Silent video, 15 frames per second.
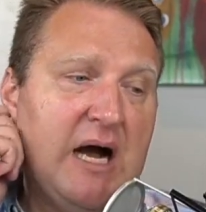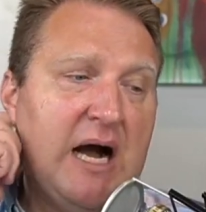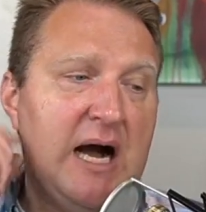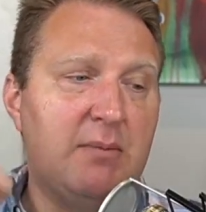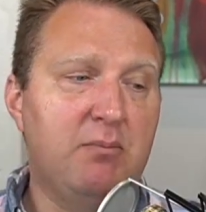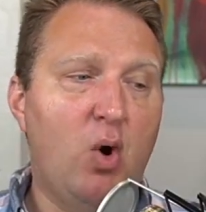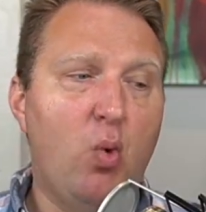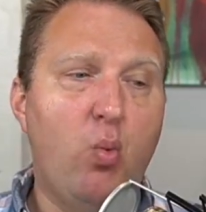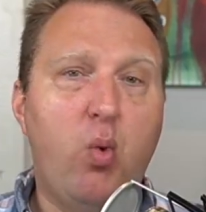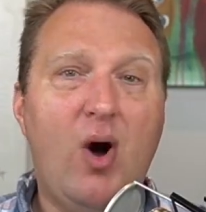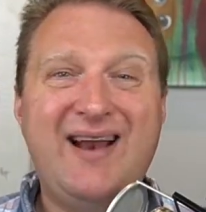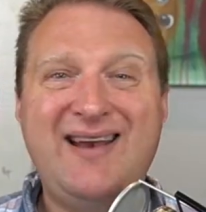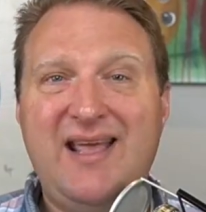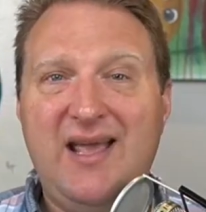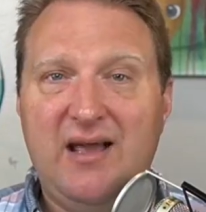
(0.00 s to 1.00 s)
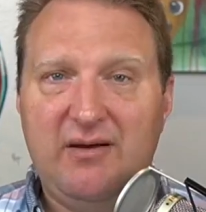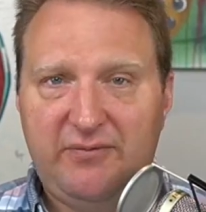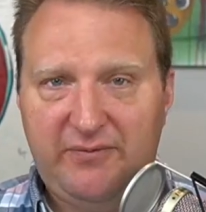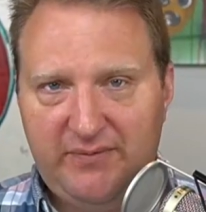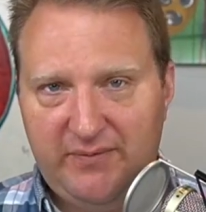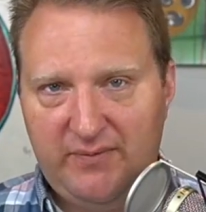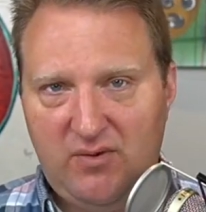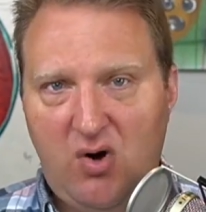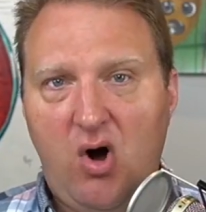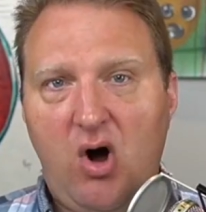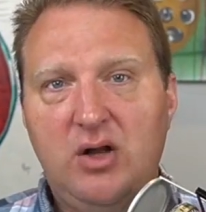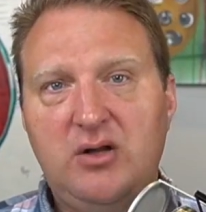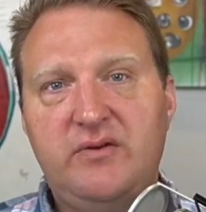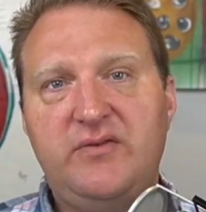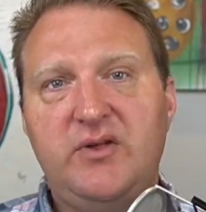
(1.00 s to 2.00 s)
Um, what if
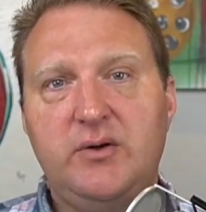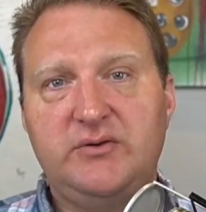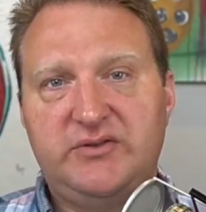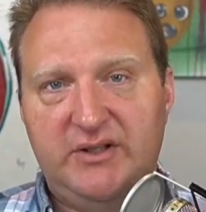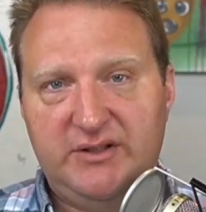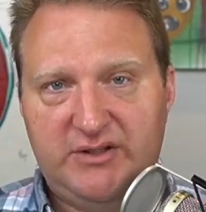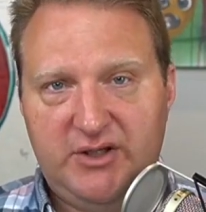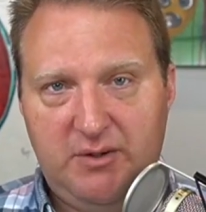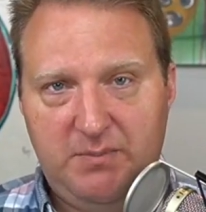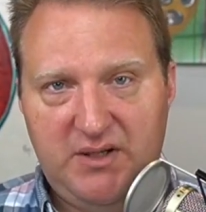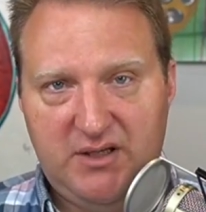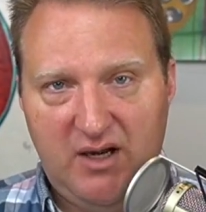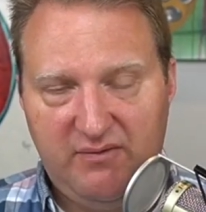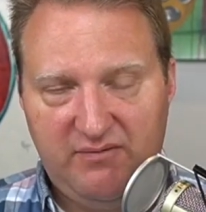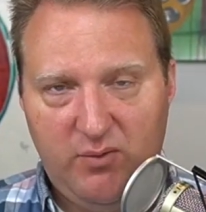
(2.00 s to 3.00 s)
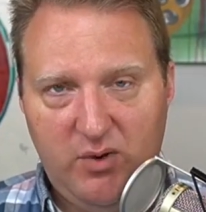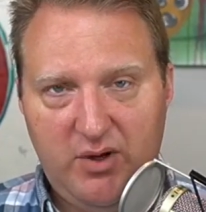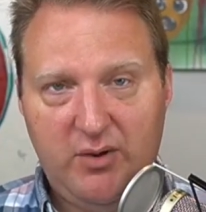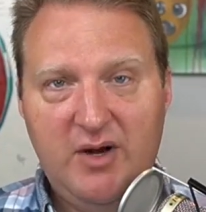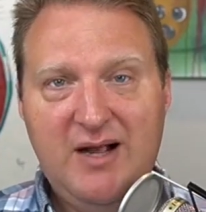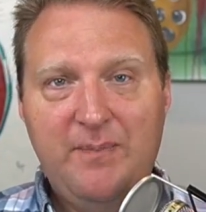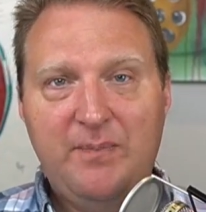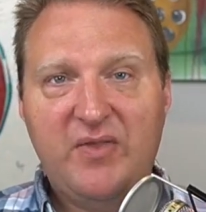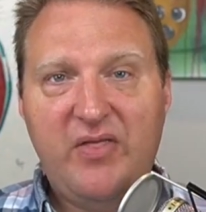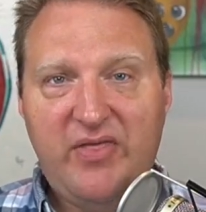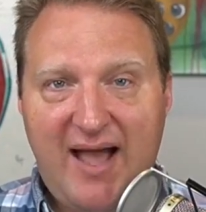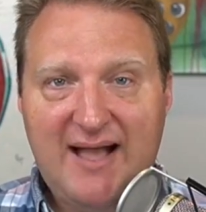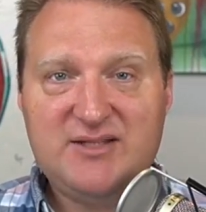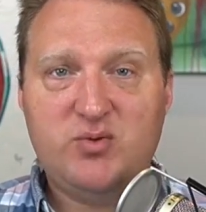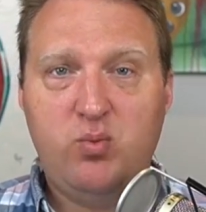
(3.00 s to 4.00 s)
all of those things could be done for you?
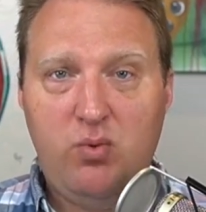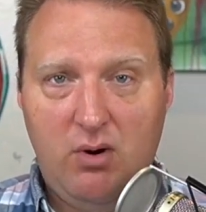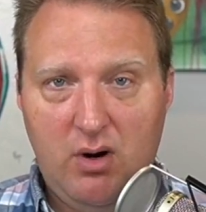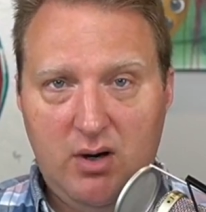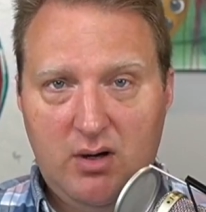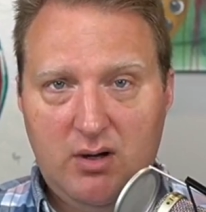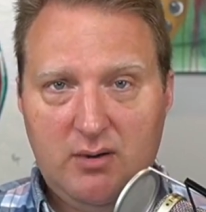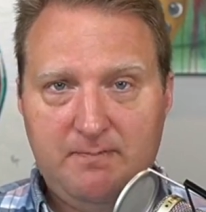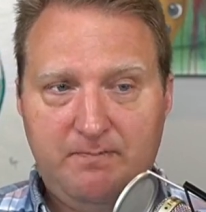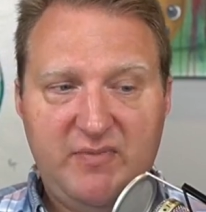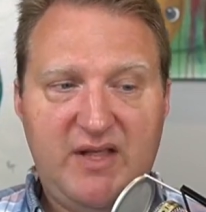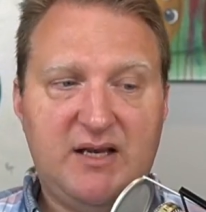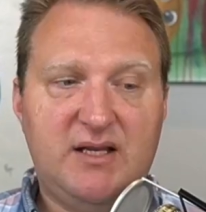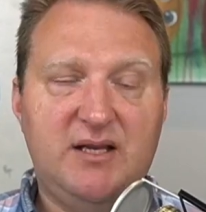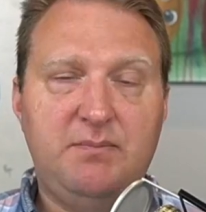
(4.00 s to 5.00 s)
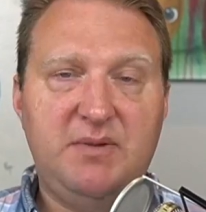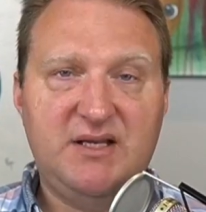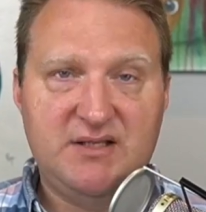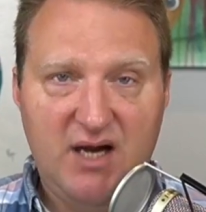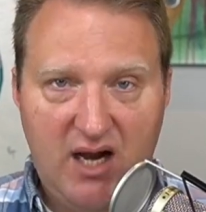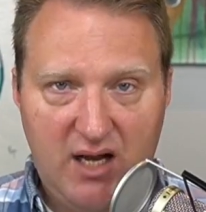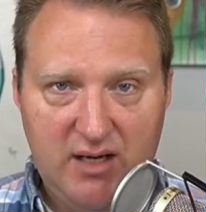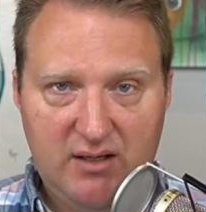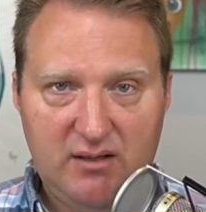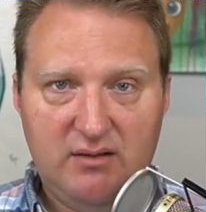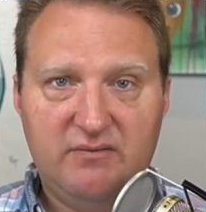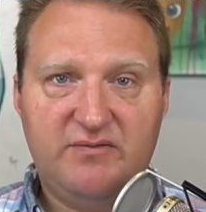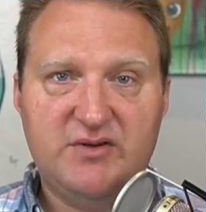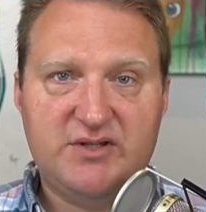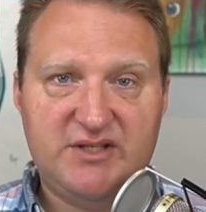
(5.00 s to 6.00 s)
That's work that can be
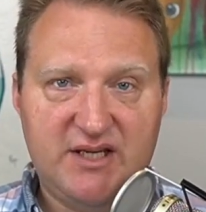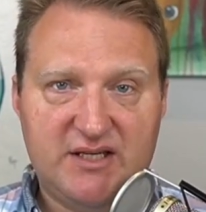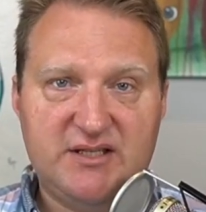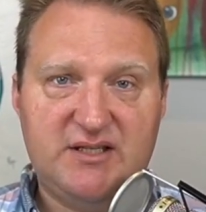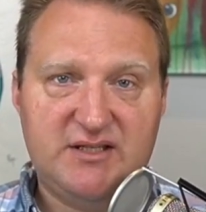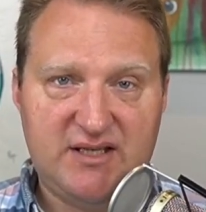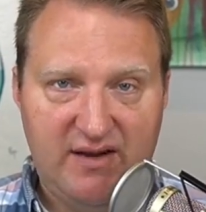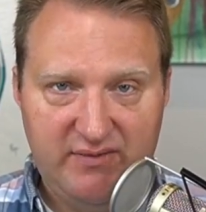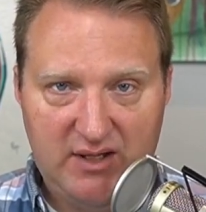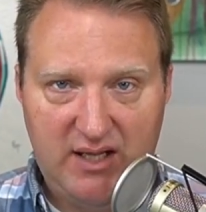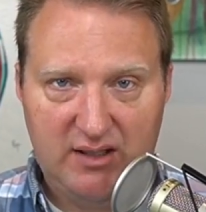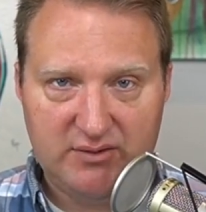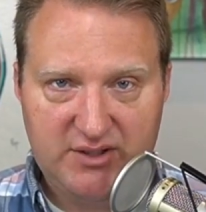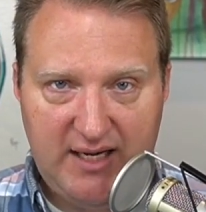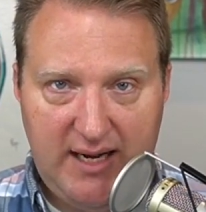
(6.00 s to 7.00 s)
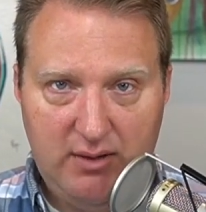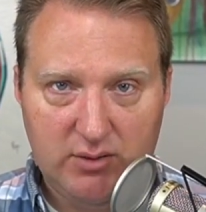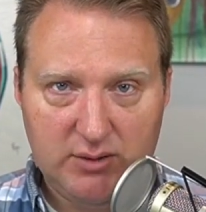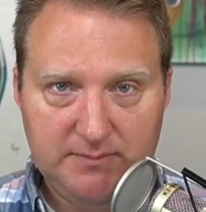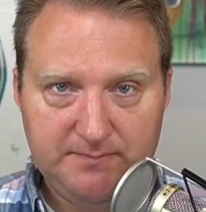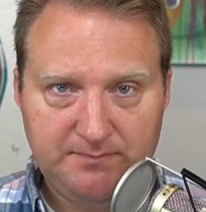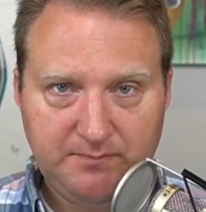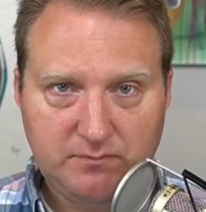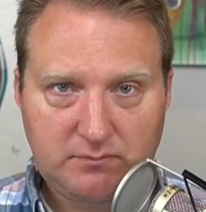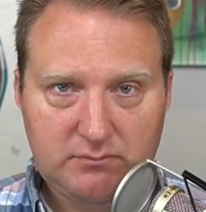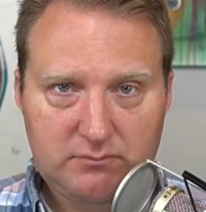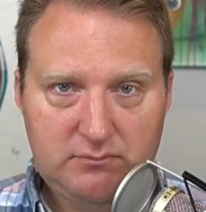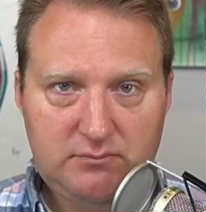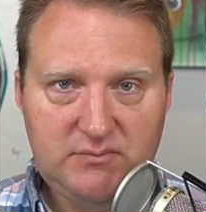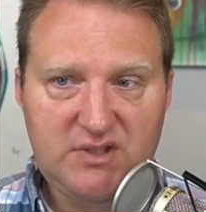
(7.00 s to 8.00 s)
done for six to seven dollars an hour.
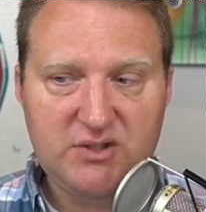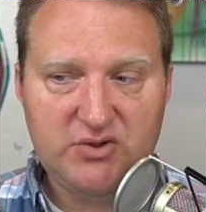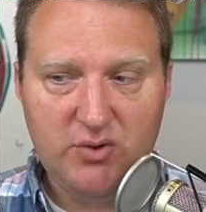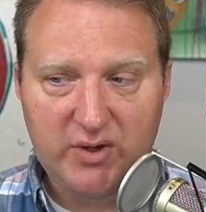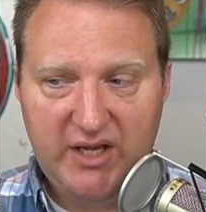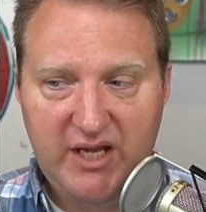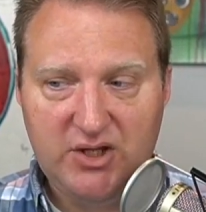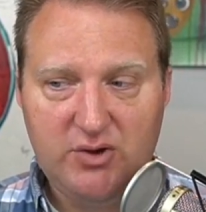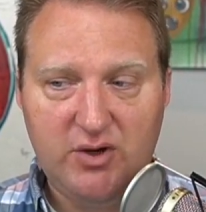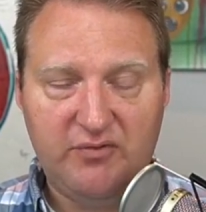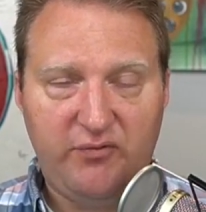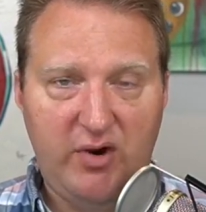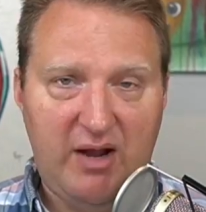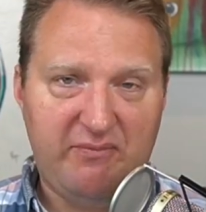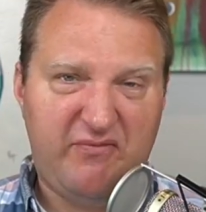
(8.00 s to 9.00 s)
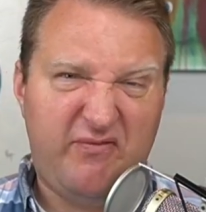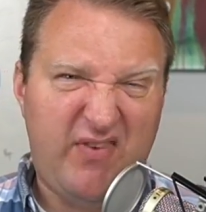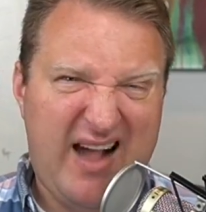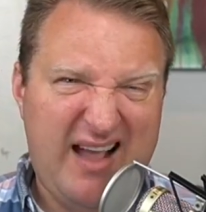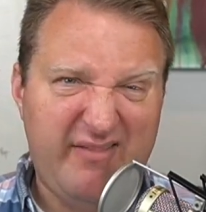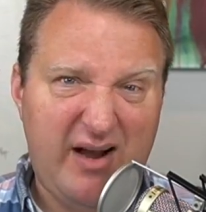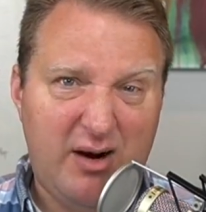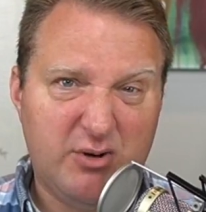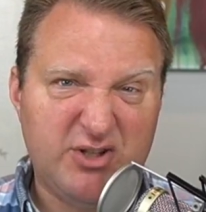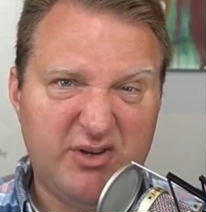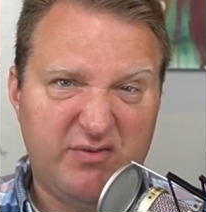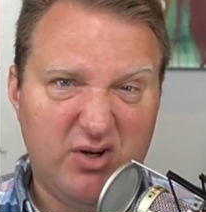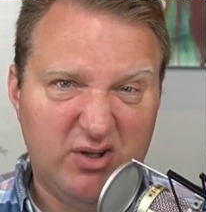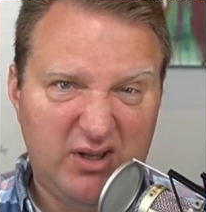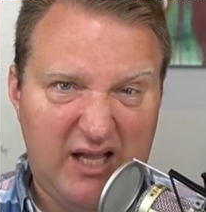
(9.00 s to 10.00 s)
So again, you could free up five
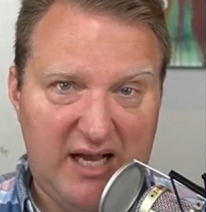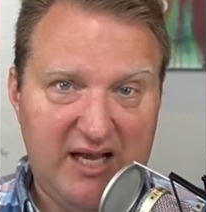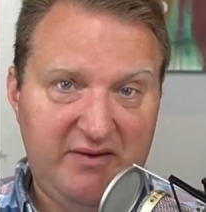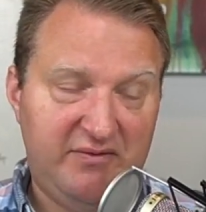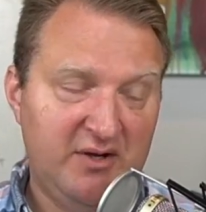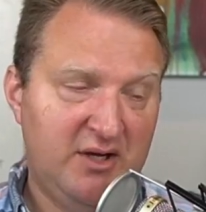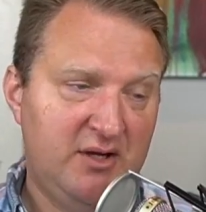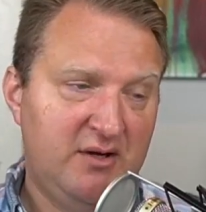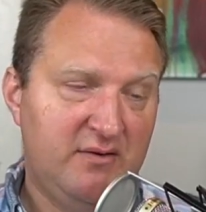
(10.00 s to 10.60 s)
hours of your life